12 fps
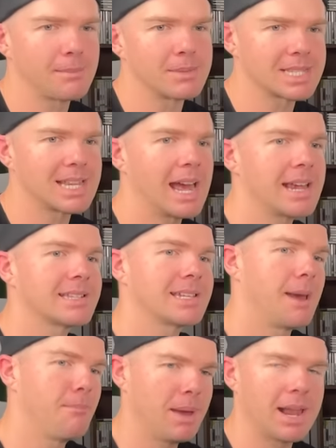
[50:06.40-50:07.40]
make
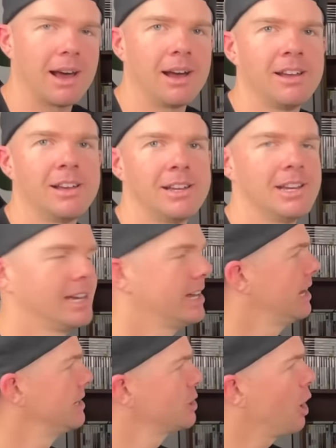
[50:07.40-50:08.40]
mistakes, get better,
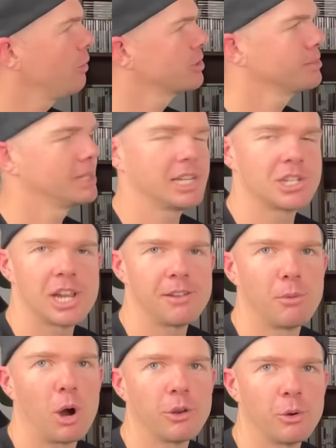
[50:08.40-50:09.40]
to ultimately
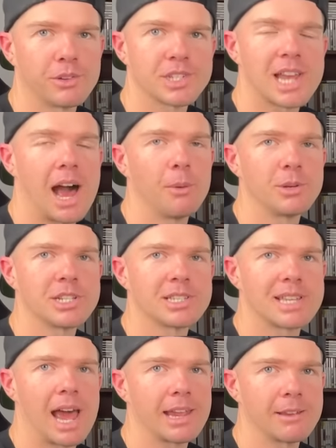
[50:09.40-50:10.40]
achieve my North Star, which
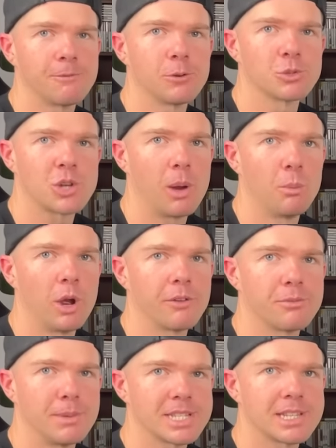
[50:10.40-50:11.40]
is staying in full-time
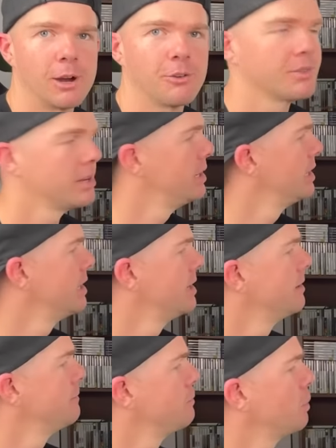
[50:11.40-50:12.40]
work for myself.
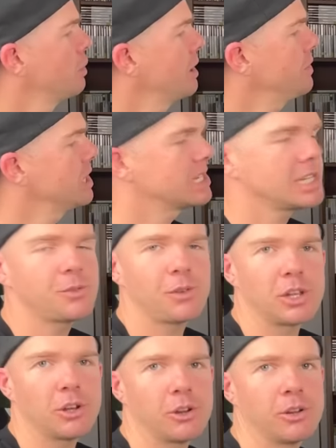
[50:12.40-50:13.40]
But whatever this is
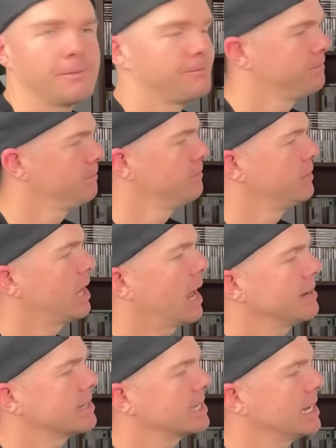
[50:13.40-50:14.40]
for you,
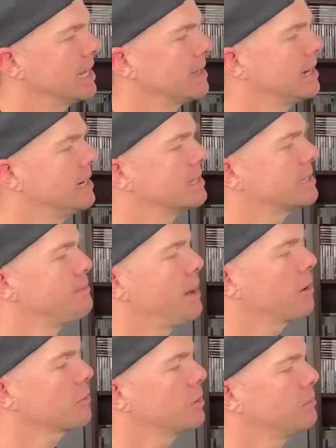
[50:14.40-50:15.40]
understand that it is the
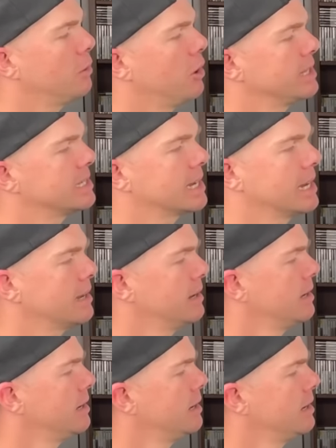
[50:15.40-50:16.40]
marathon mindset.
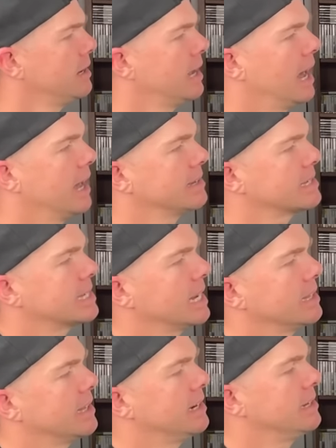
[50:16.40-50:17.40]

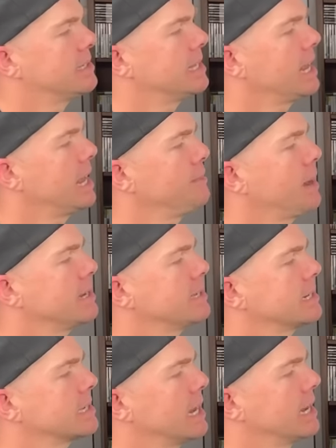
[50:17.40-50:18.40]
Understand that it is the eBay
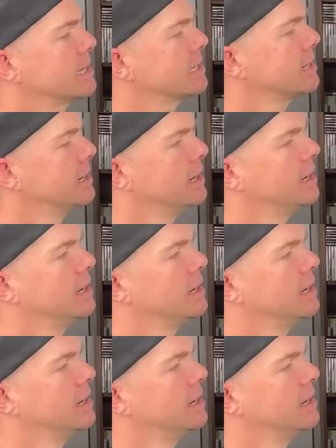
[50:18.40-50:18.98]
success.